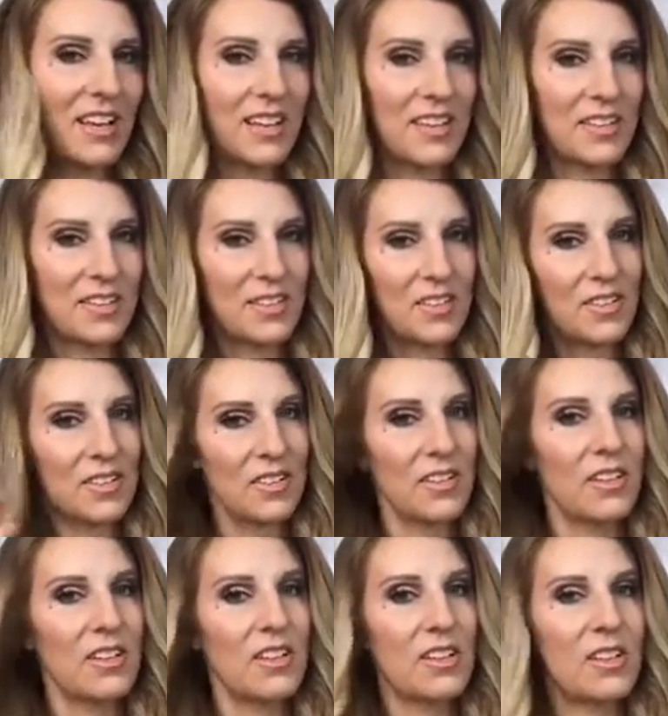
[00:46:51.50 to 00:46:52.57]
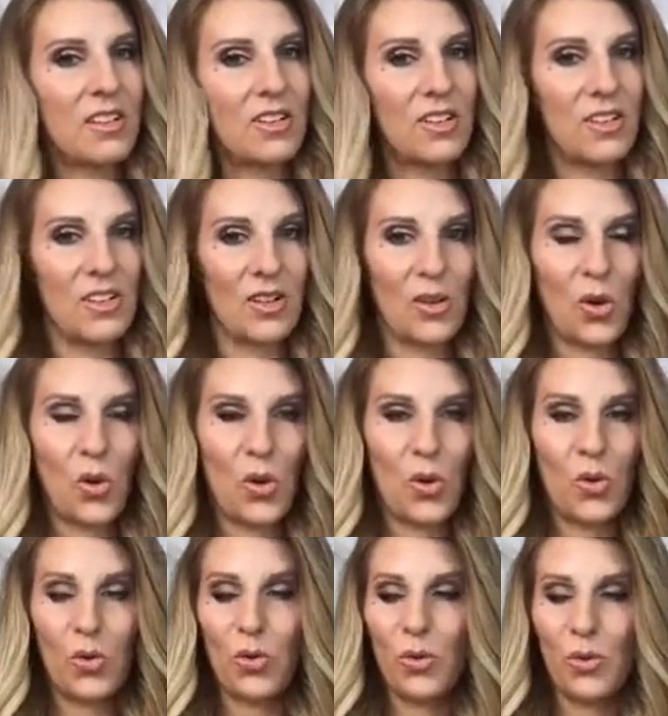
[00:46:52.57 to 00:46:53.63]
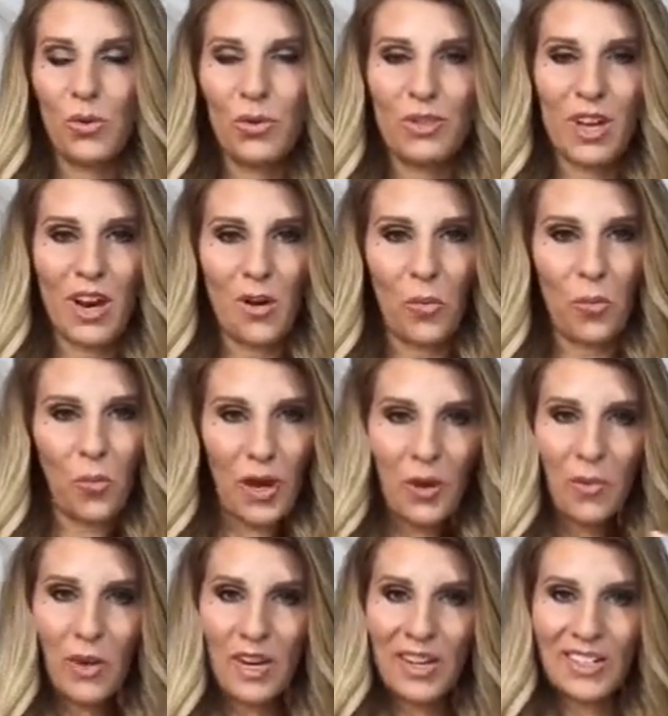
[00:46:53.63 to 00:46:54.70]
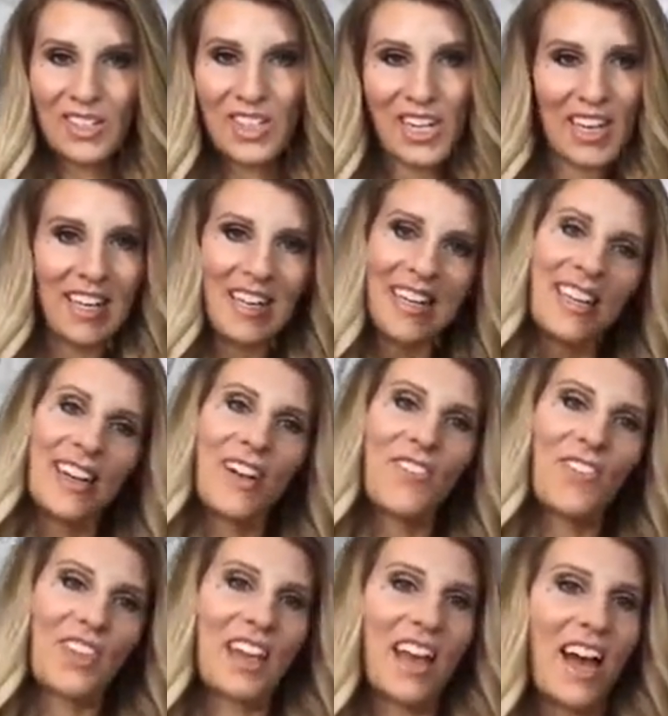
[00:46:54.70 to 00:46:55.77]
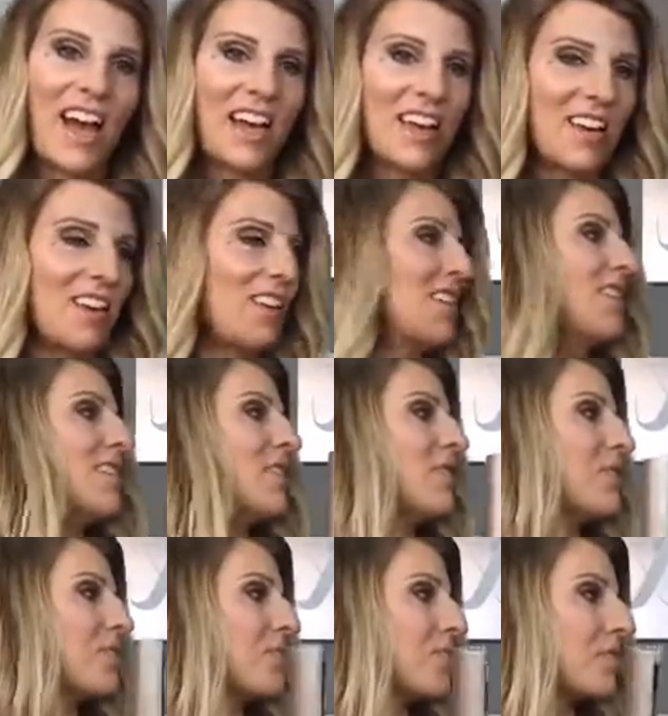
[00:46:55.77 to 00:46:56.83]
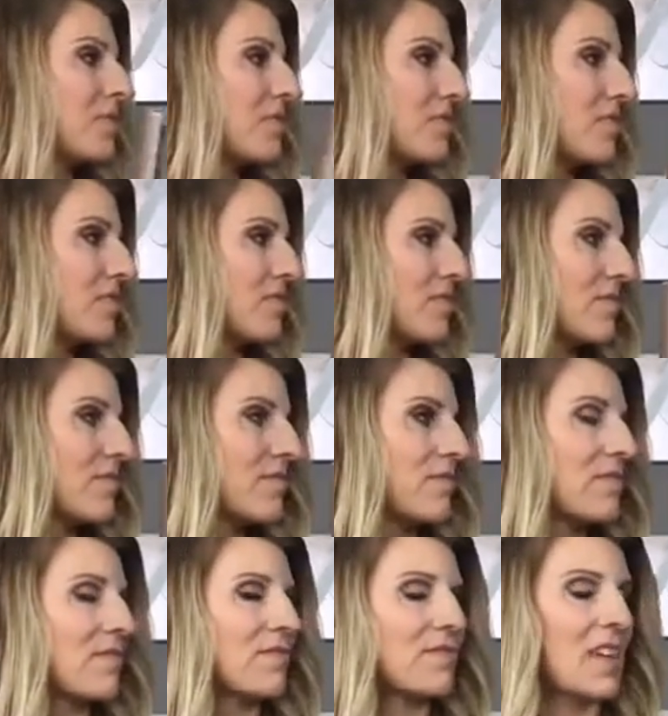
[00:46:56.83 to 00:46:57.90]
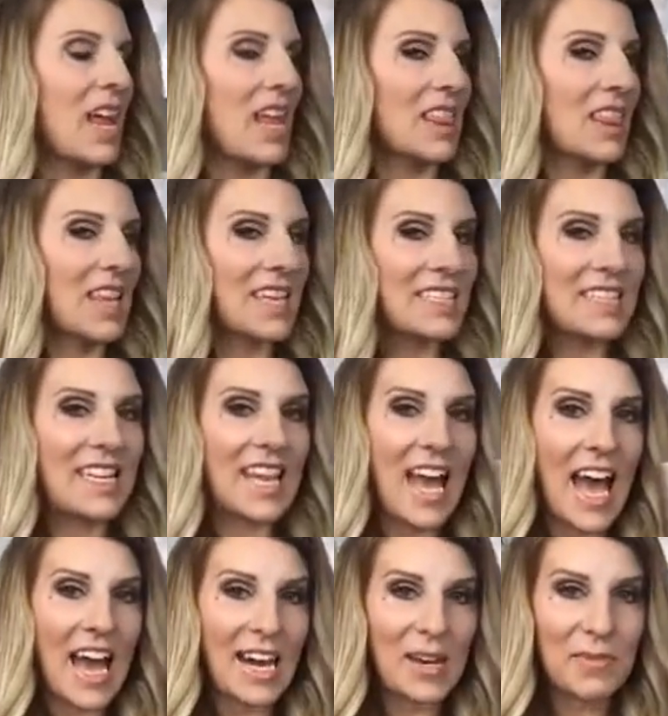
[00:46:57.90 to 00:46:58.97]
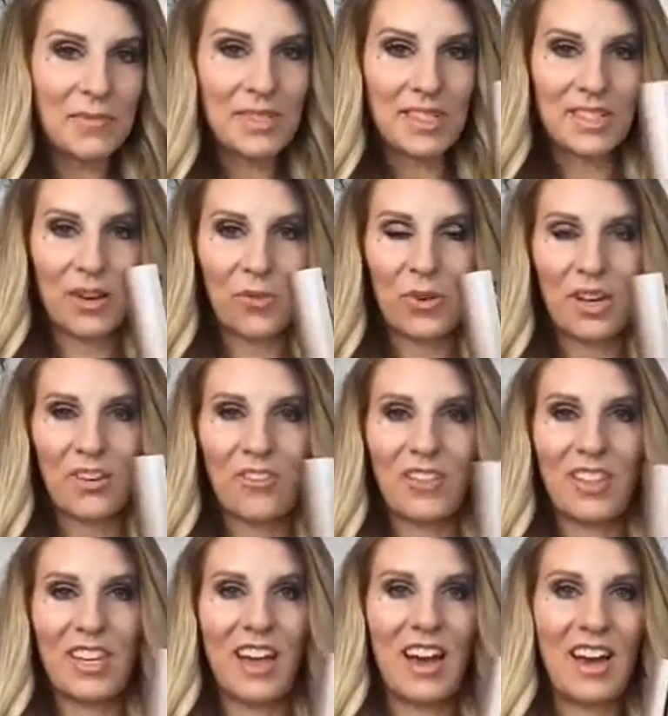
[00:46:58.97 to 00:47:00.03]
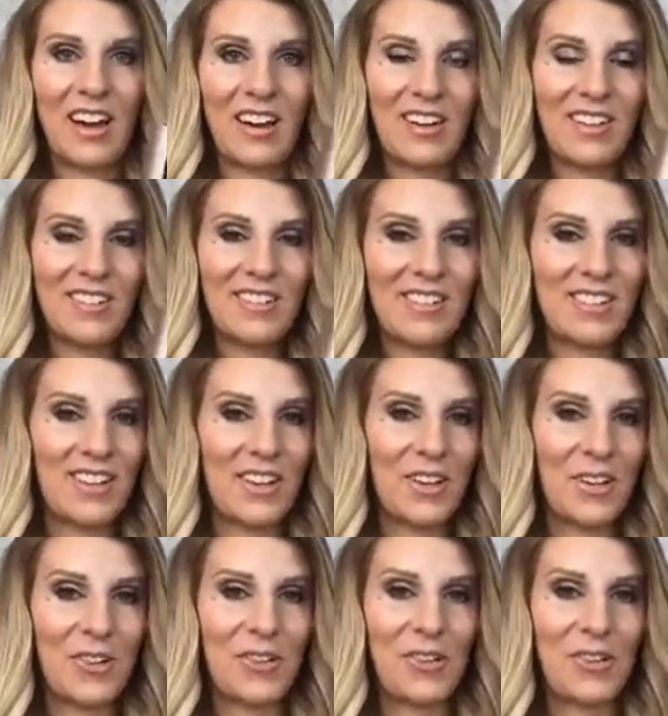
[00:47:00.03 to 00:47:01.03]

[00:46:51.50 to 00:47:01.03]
Okay, and the Iron winner. Who's our winner chicken dinner for the Iron? Lacey Adams. Lacey Adams is our winner for the Iron, so